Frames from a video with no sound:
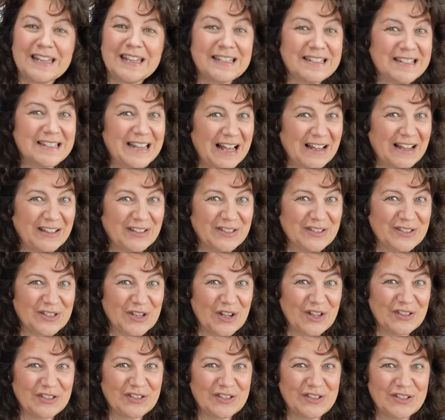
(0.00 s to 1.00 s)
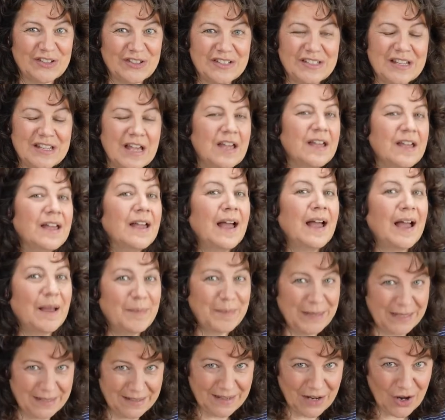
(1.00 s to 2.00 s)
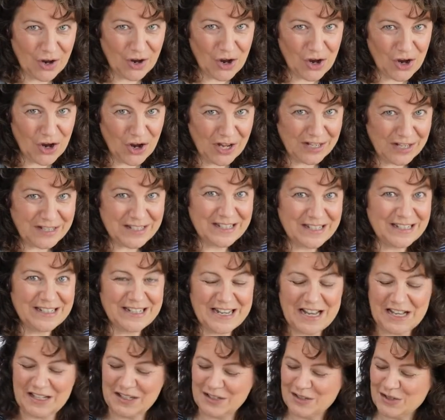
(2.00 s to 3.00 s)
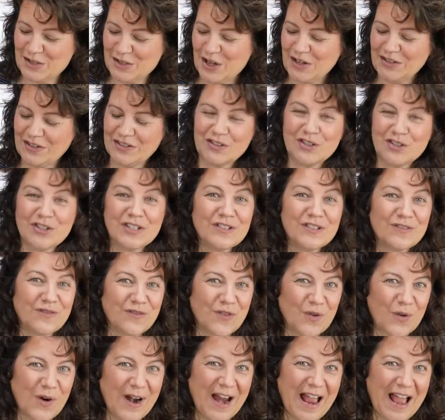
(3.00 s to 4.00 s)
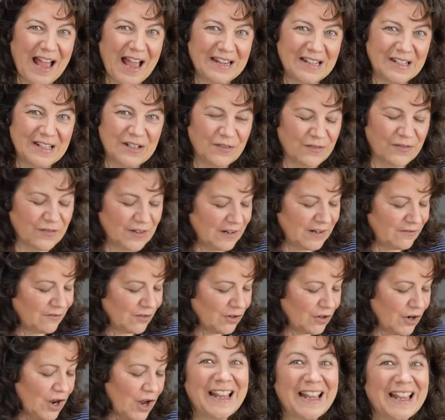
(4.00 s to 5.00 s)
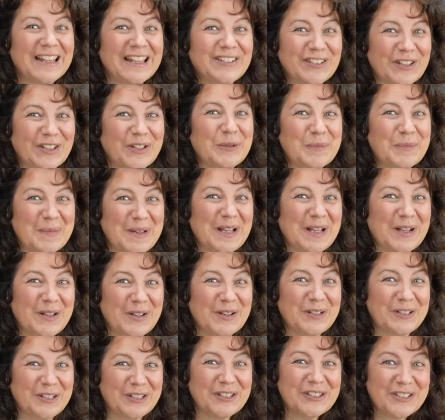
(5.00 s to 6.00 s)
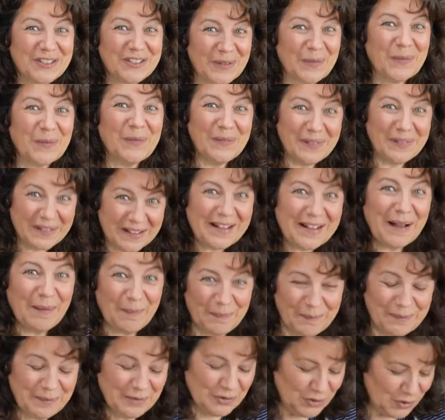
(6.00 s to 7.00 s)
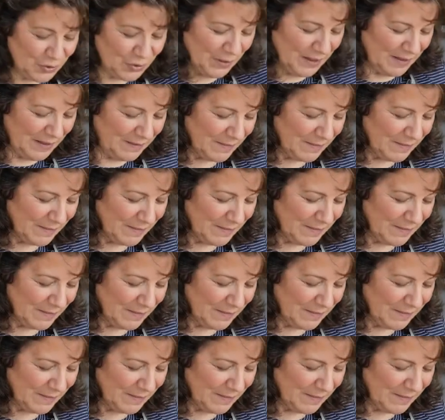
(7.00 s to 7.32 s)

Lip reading: Italian sausages. I mean, hot Italian sausages for added flavor. It's gonna be a gooder, so come join.